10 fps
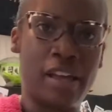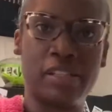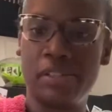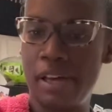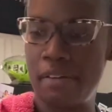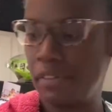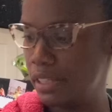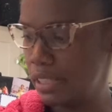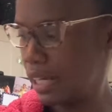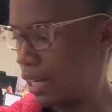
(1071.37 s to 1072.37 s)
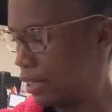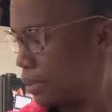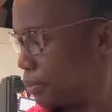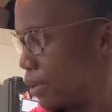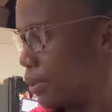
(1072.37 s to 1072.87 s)
still haven't
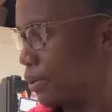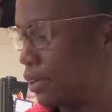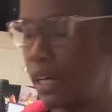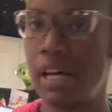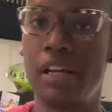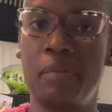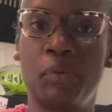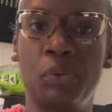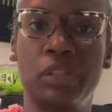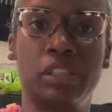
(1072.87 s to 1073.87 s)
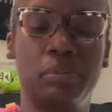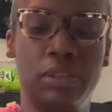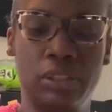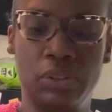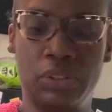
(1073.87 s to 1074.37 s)
decided whether or not I'm going to be
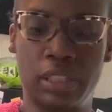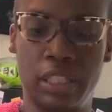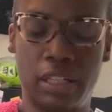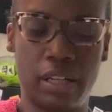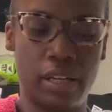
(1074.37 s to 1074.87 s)
using